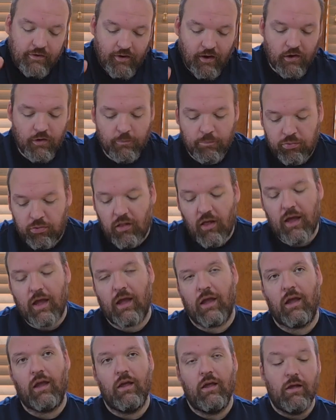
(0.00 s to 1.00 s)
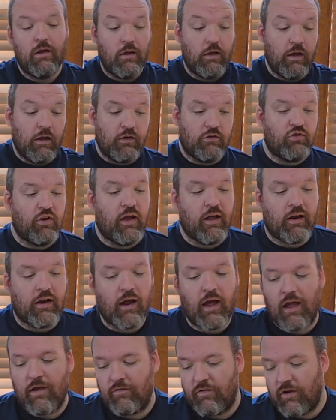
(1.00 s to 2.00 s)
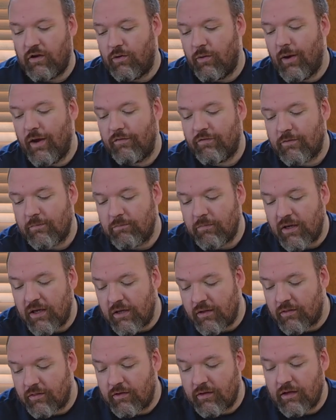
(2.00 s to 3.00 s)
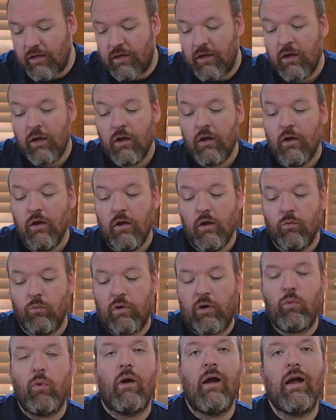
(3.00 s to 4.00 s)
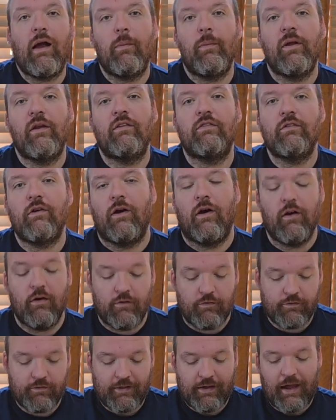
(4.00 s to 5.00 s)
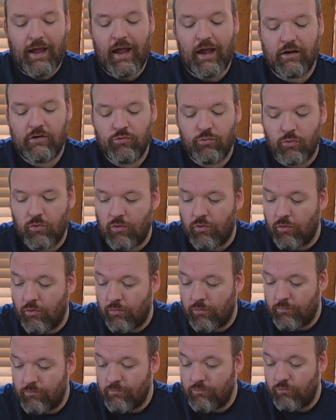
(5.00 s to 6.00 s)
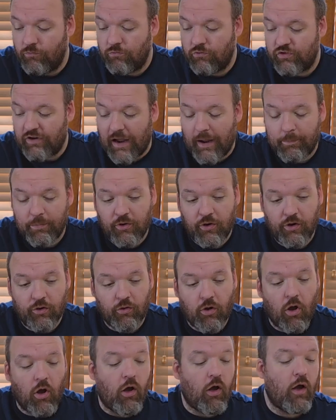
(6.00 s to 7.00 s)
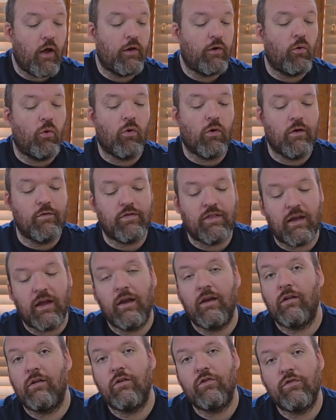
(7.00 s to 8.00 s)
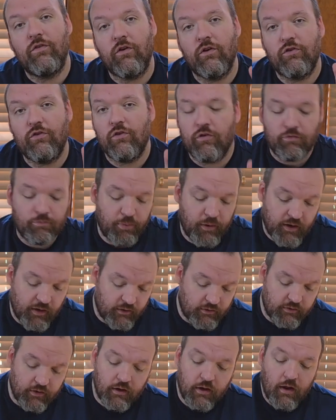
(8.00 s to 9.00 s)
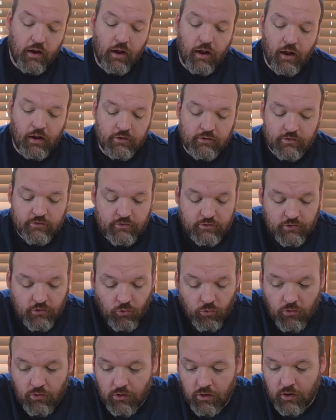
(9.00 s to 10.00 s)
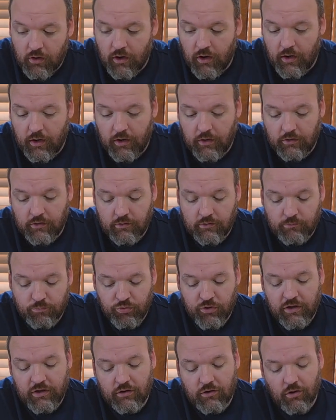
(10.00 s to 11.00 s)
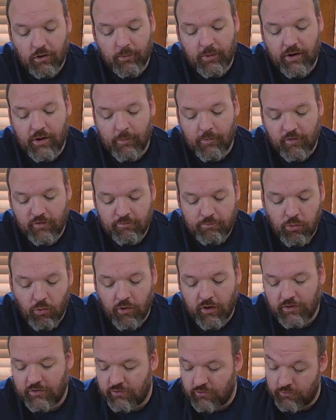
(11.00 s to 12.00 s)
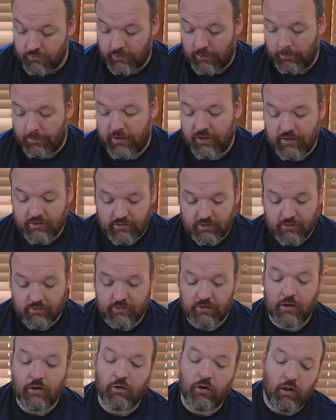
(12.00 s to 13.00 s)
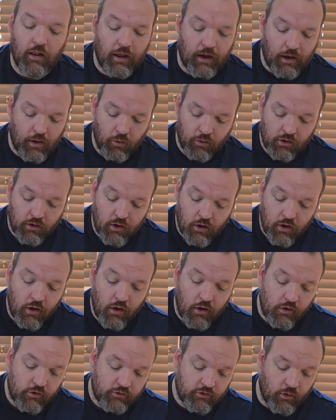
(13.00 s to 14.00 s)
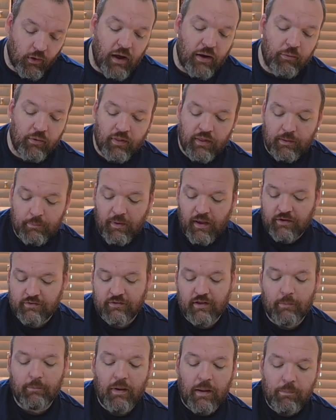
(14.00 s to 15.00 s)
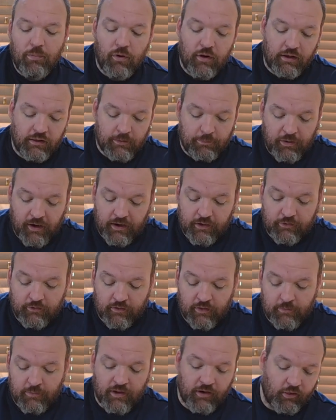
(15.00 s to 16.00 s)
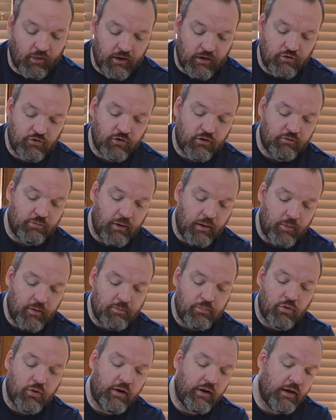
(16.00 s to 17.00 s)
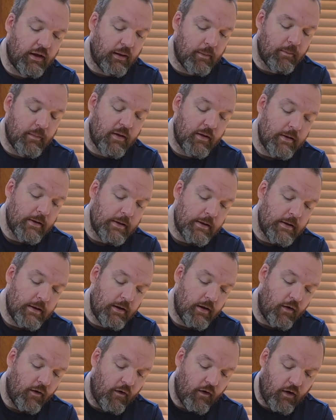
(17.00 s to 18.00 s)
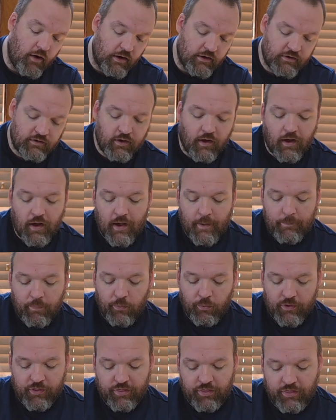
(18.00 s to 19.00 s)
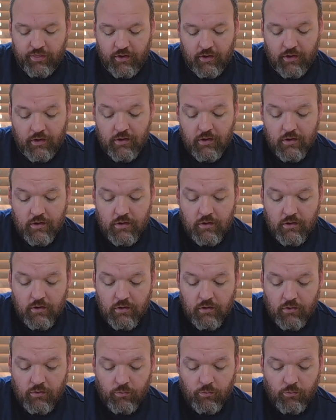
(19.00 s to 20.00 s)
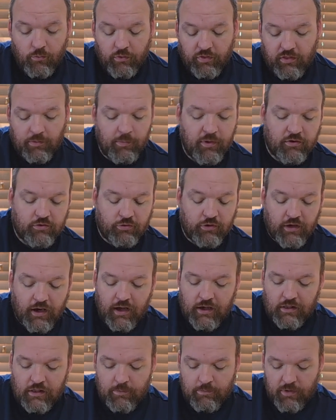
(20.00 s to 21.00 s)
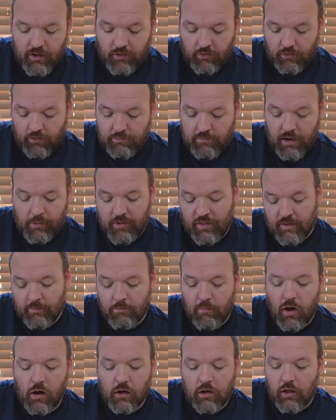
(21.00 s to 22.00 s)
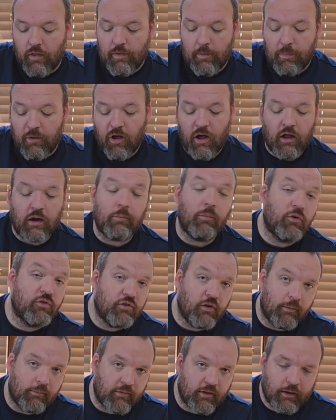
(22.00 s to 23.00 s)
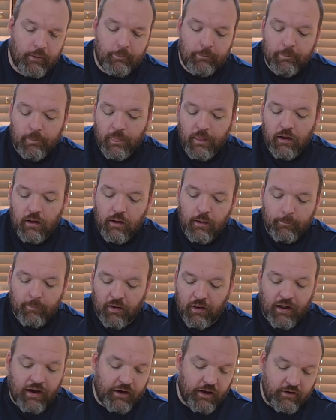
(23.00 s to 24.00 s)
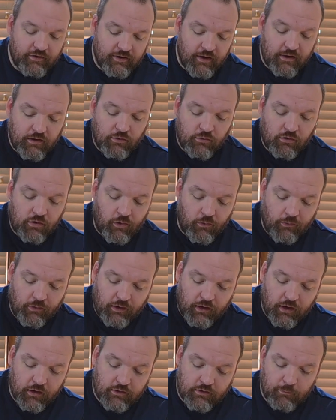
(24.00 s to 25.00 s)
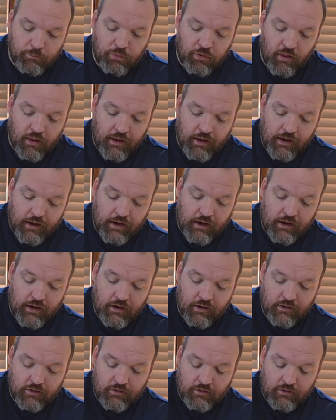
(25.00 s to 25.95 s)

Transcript: how you play Enchanted Ivy. You have to meet the requirements of the actual chapter you're on, or of the endless version you've picked, and score a predetermined number of points using pieces that are allowed. So I really messed up by putting the painter in the middle. I should have maybe put him on top with the Mystery Knight in the middle and maybe the monk on the bottom or something. But like I said, you don't get to play